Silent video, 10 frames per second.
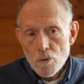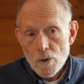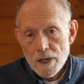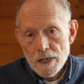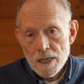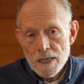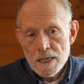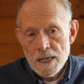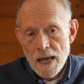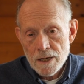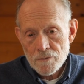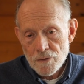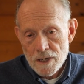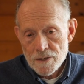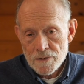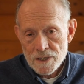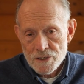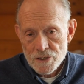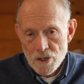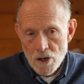where he and a friend of his
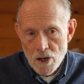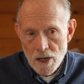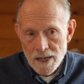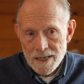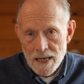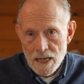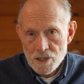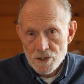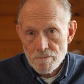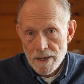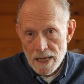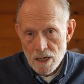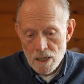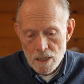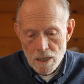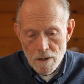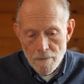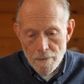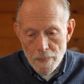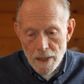saw a caged bear.
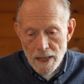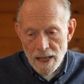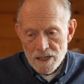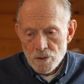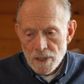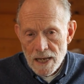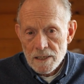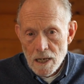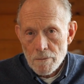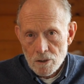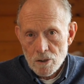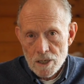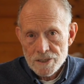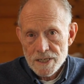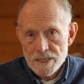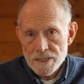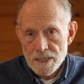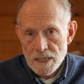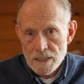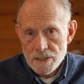And you can come across these
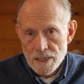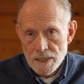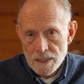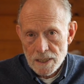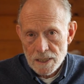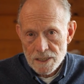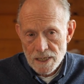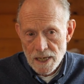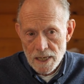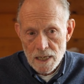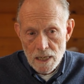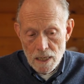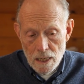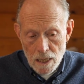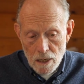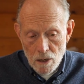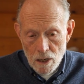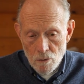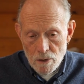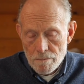scenes in India today
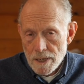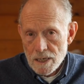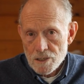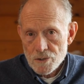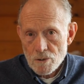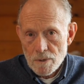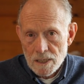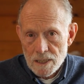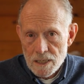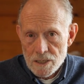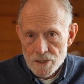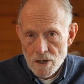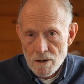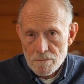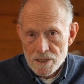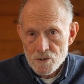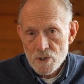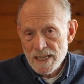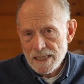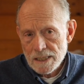uh, where bears or monkeys are
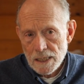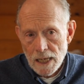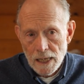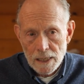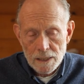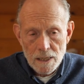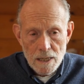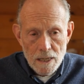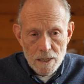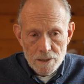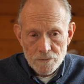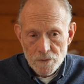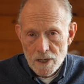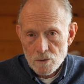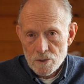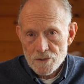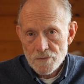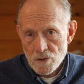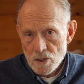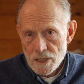mistreated. And the friend was
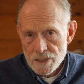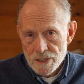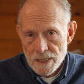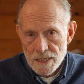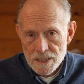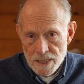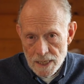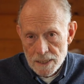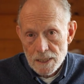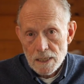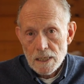furious and he said